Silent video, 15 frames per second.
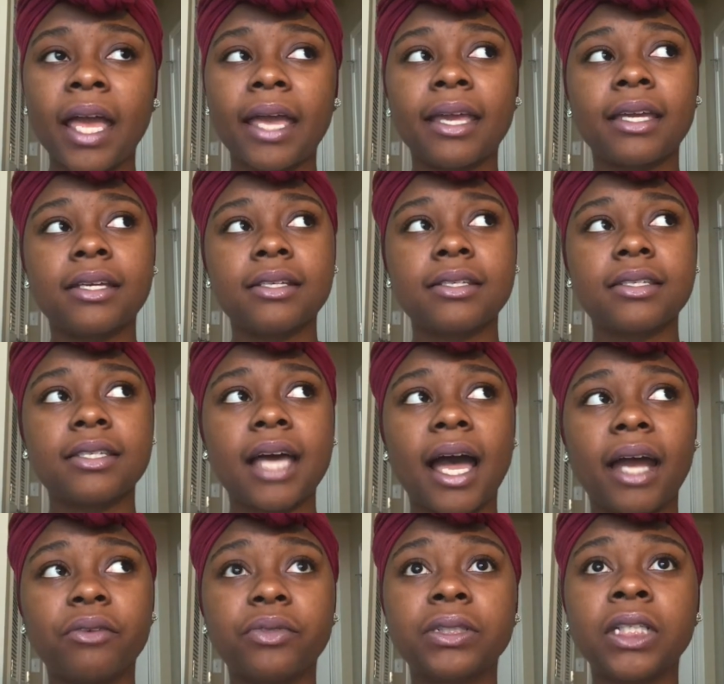And
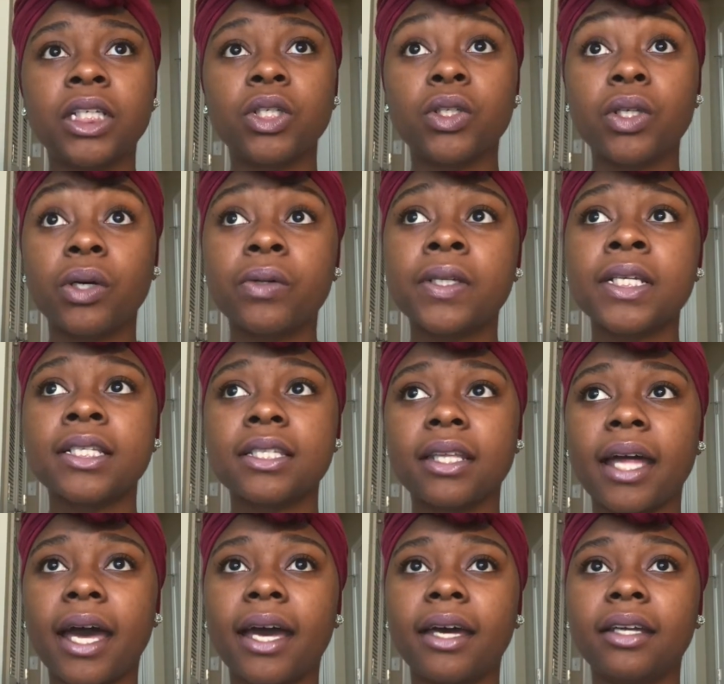I really noticed
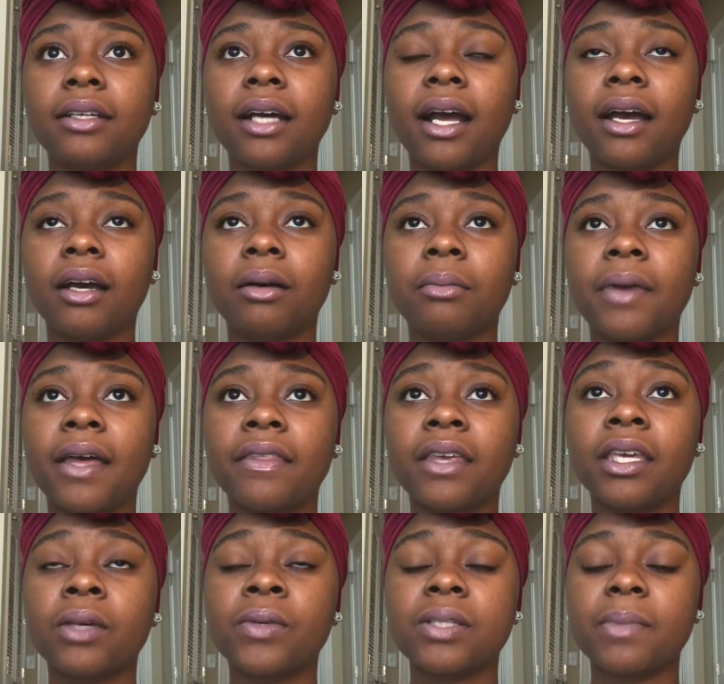that, I
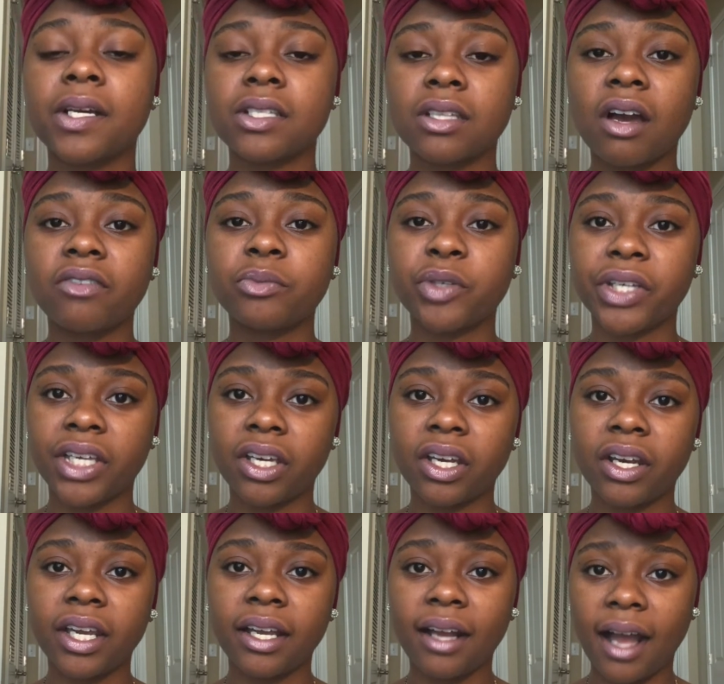think it was my sophomore
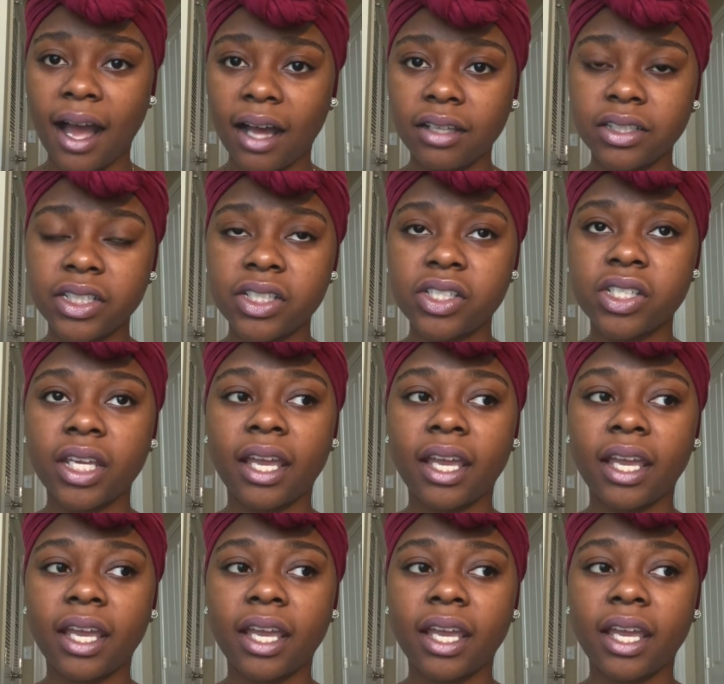year in college.